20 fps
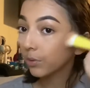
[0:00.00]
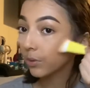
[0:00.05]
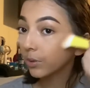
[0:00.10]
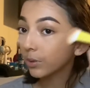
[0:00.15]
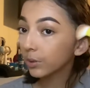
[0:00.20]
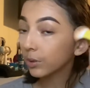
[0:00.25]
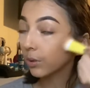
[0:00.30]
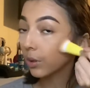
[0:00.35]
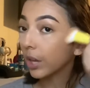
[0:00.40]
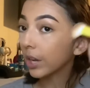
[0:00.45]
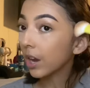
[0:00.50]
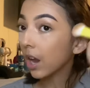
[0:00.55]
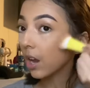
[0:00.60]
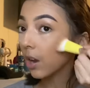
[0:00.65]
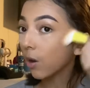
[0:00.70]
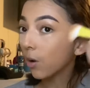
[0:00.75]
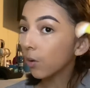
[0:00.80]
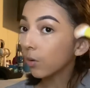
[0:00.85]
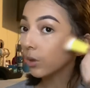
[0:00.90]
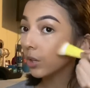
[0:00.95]
So like I
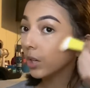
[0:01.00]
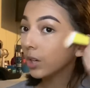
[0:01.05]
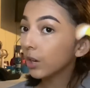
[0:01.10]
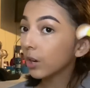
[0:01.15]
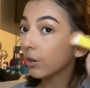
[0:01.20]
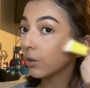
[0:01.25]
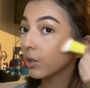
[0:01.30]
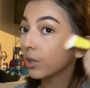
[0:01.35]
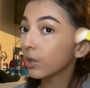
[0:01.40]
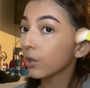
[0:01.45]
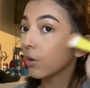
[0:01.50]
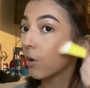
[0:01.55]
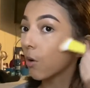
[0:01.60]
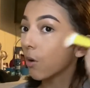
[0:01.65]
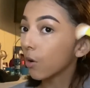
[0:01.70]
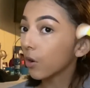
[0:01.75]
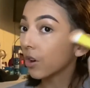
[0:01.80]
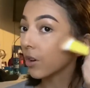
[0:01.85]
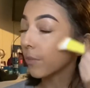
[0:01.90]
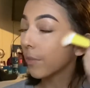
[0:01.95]
only go to the
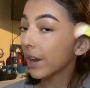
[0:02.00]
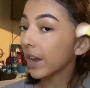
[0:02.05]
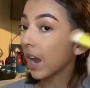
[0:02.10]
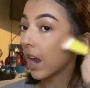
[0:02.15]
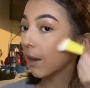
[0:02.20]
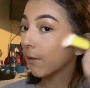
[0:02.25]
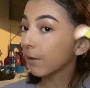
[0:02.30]
corner of my eye